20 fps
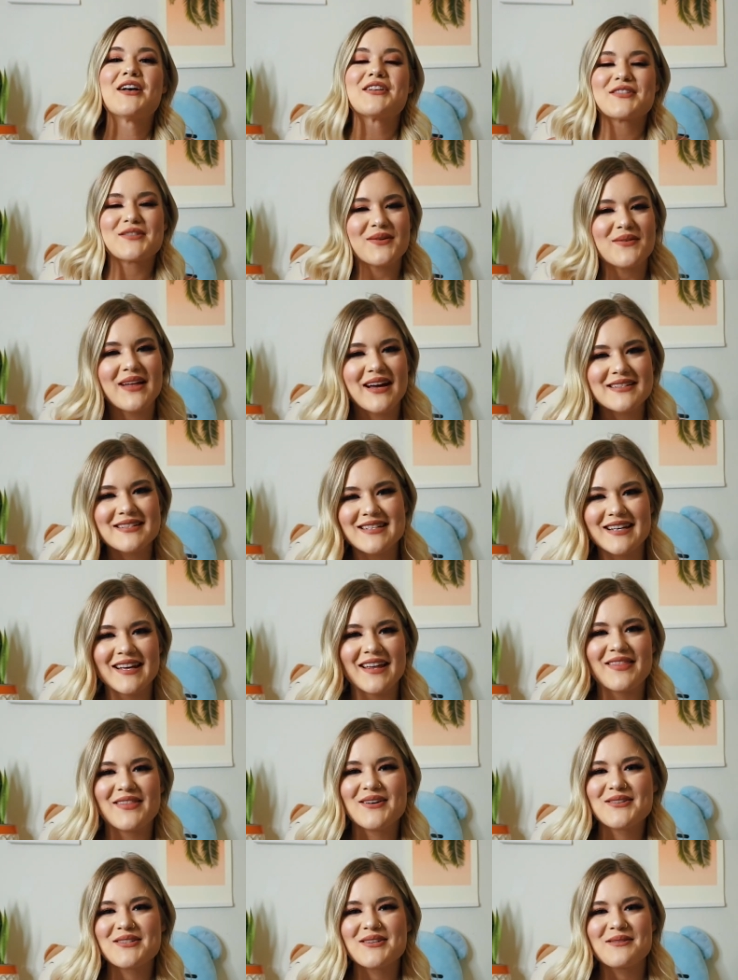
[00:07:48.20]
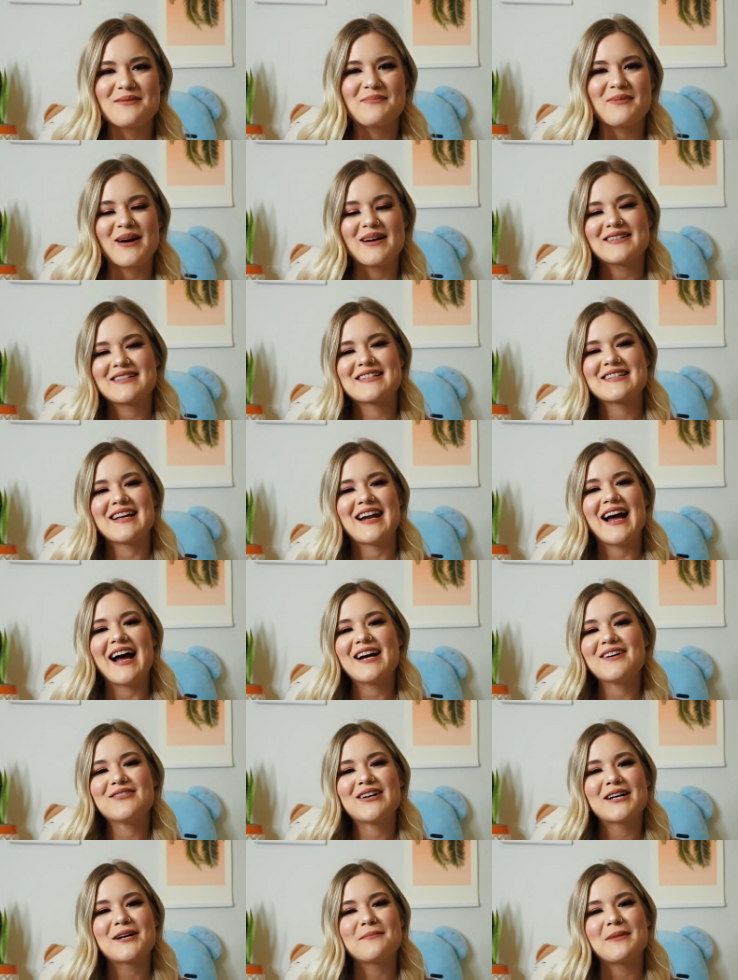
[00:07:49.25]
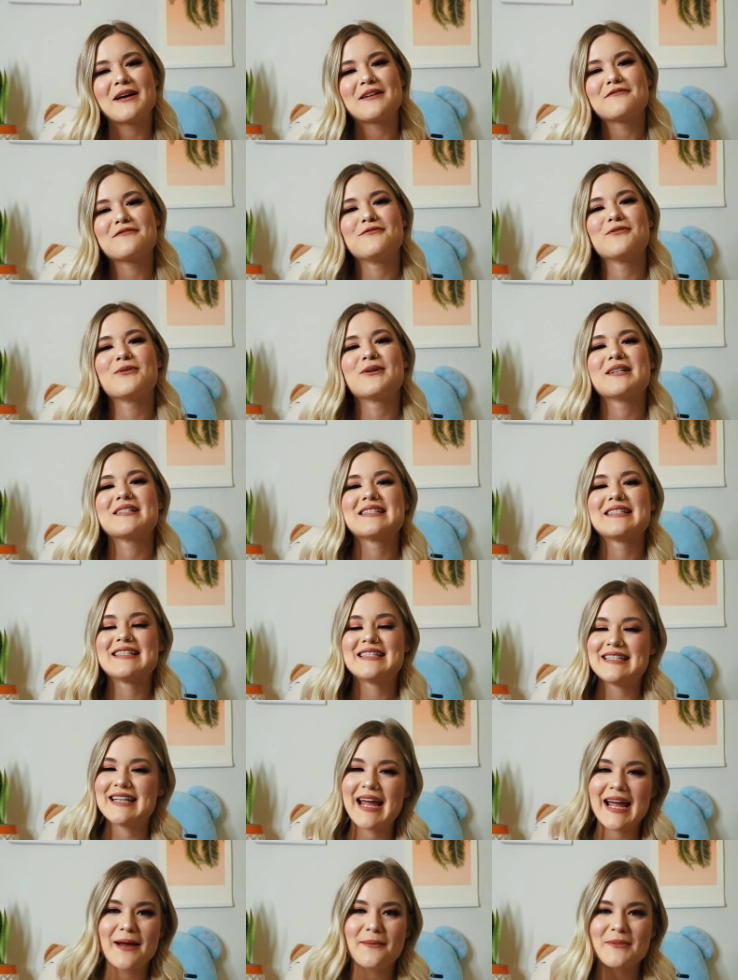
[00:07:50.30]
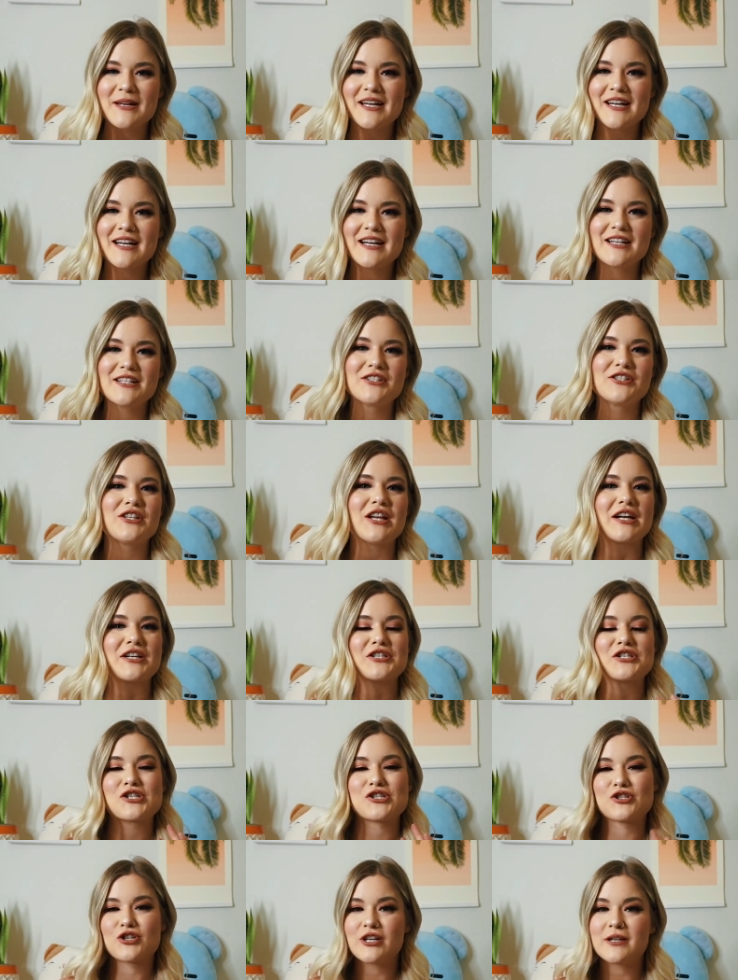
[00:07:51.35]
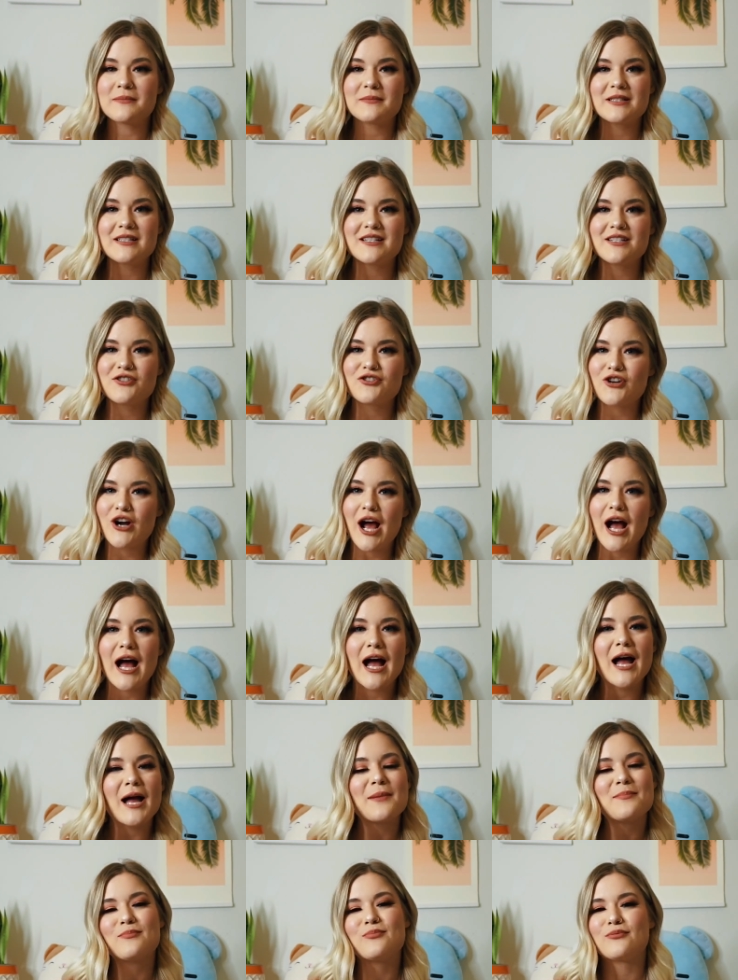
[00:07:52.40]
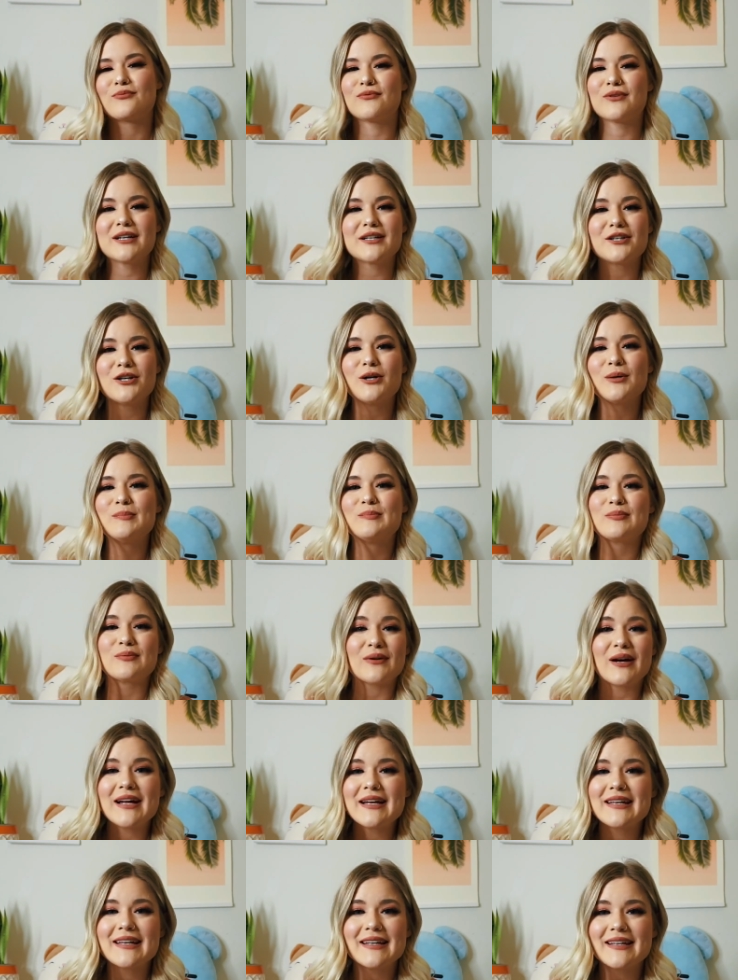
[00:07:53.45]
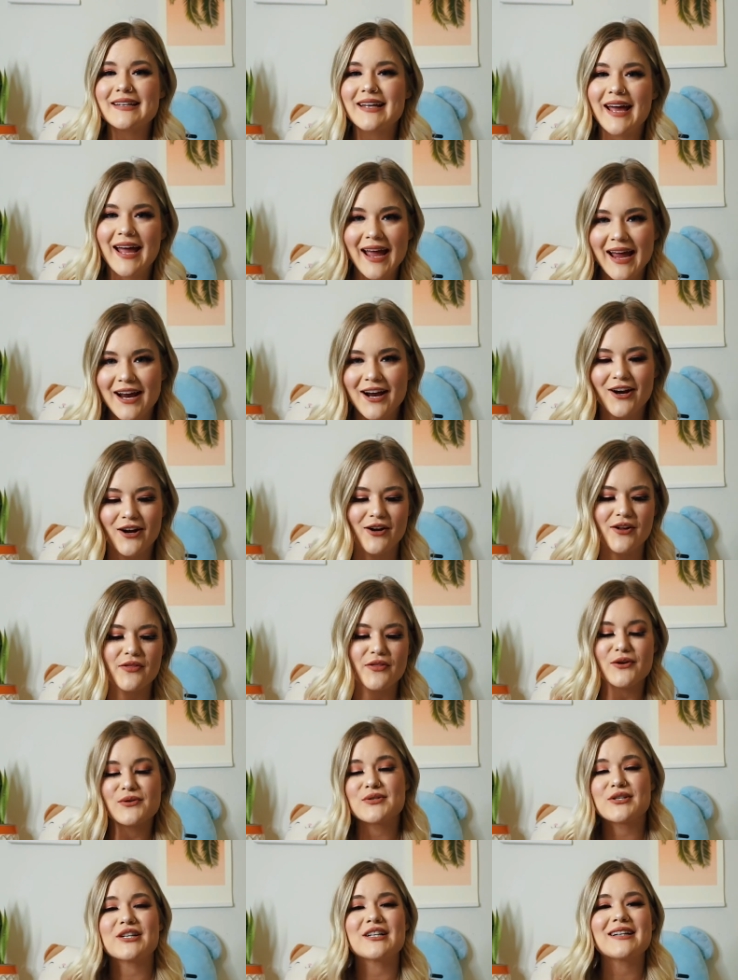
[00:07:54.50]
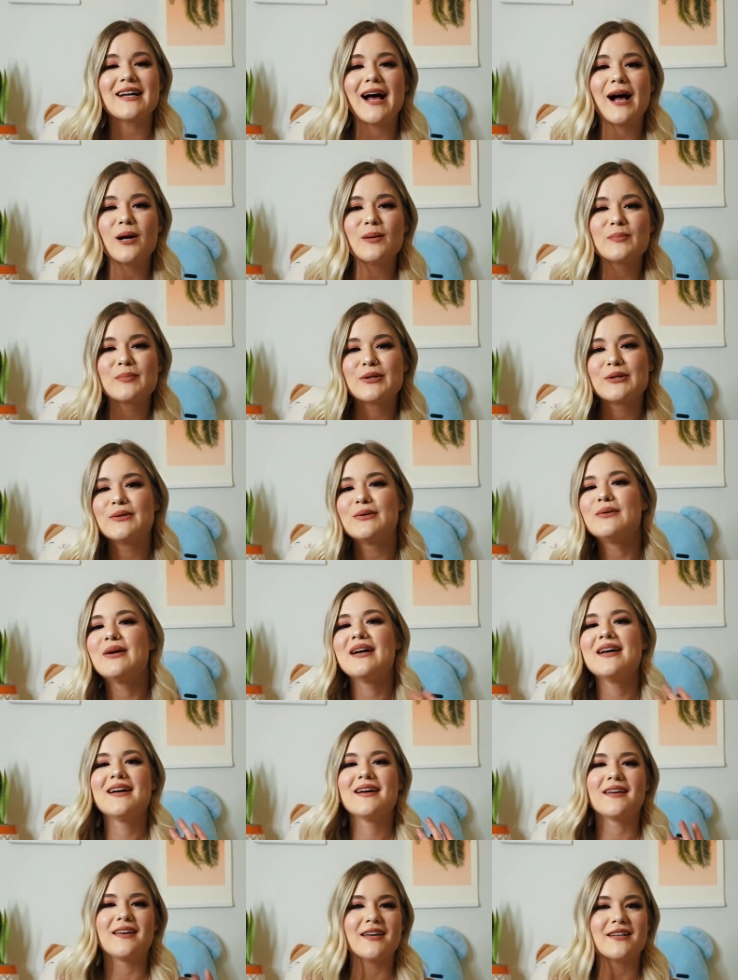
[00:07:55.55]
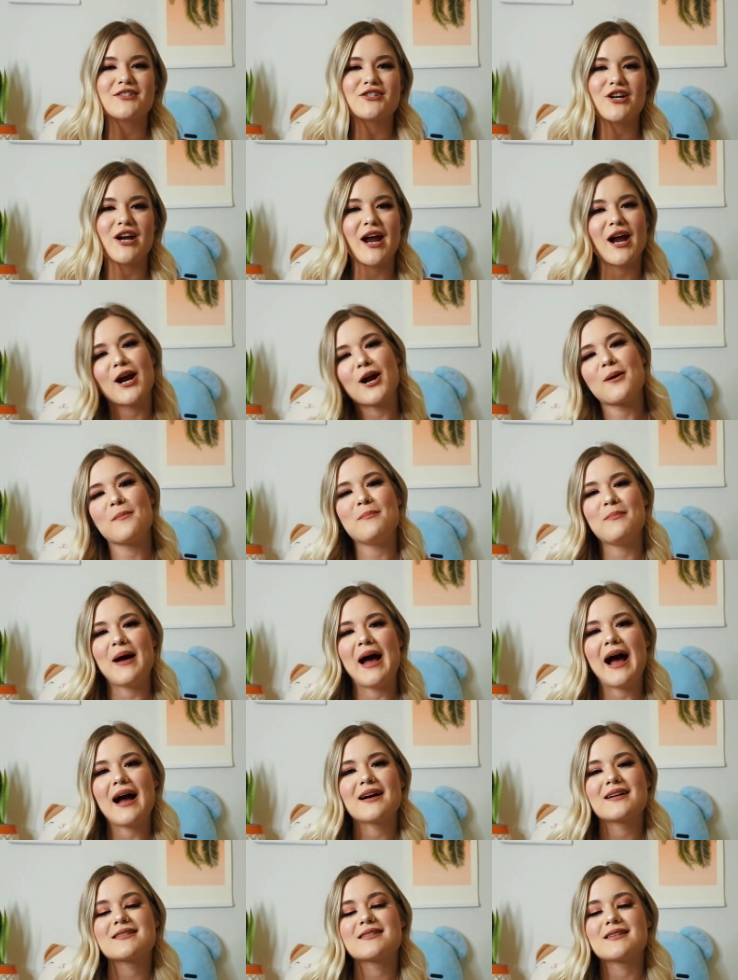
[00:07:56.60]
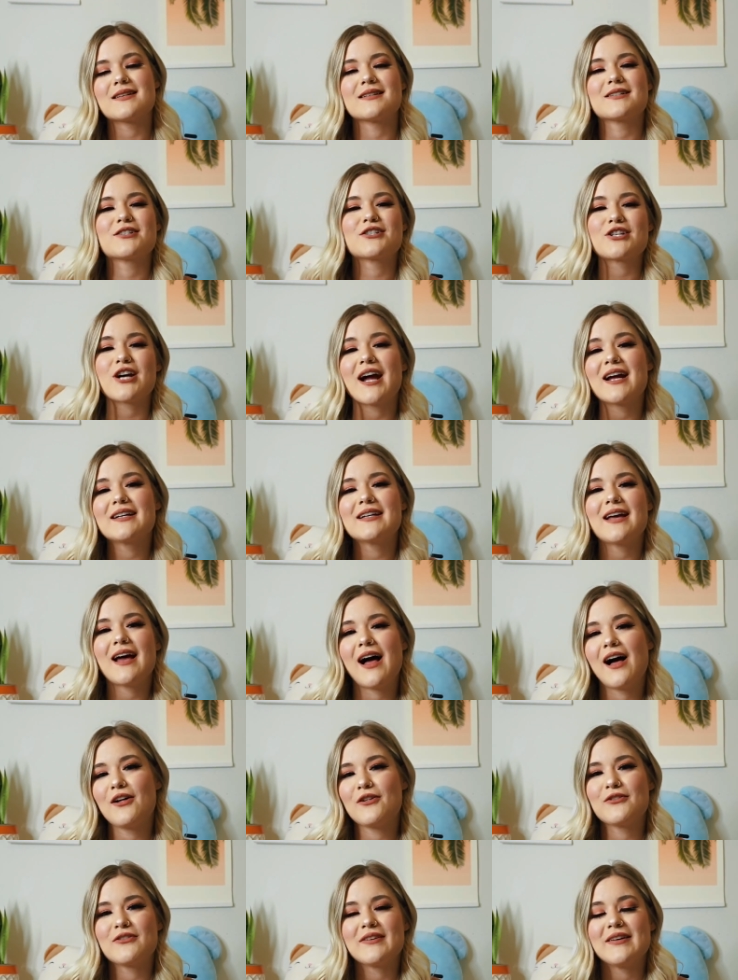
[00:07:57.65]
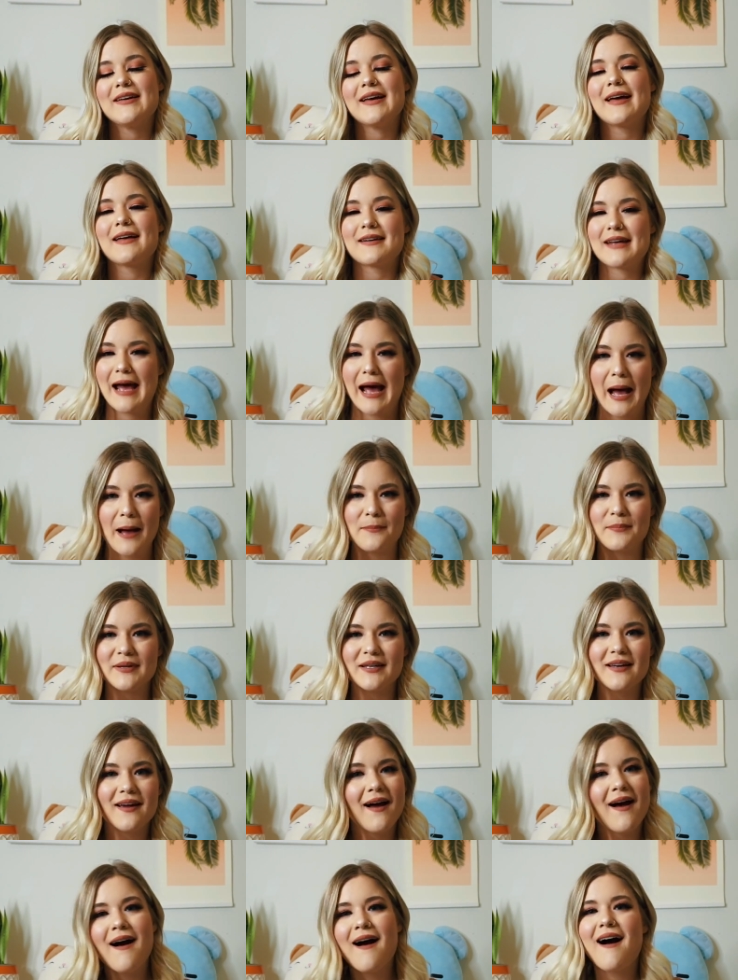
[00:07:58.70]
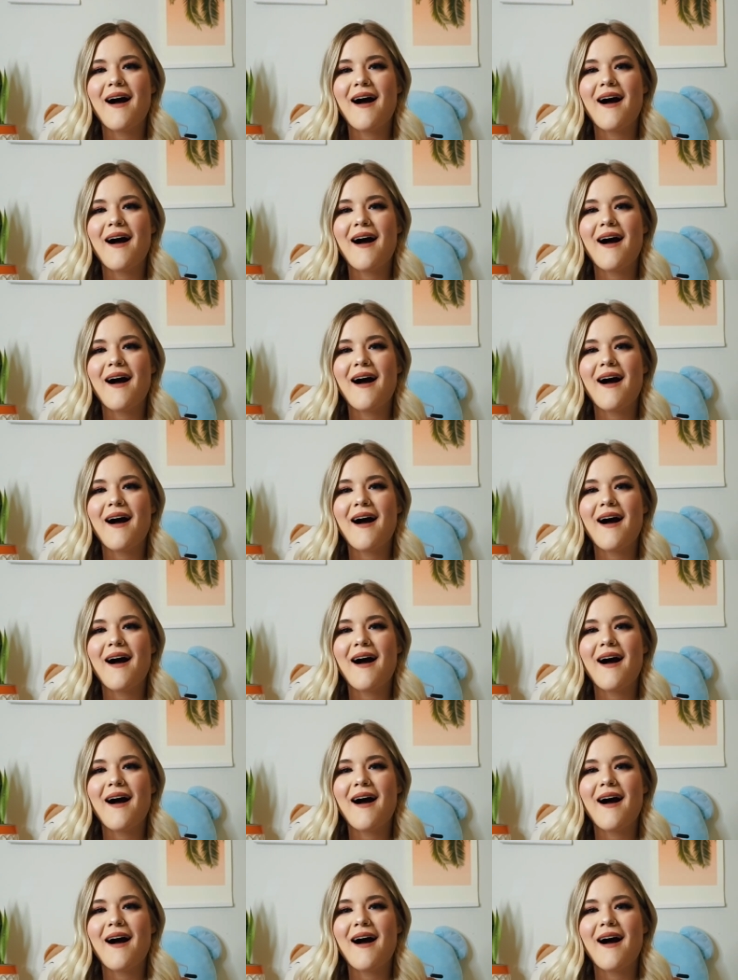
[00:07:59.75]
So that's it. Those are the products that I recommend for damaged, extremely dry, brittle, breaking hair. Those are gonna help you get your hair back to shiny, healthy, and happy.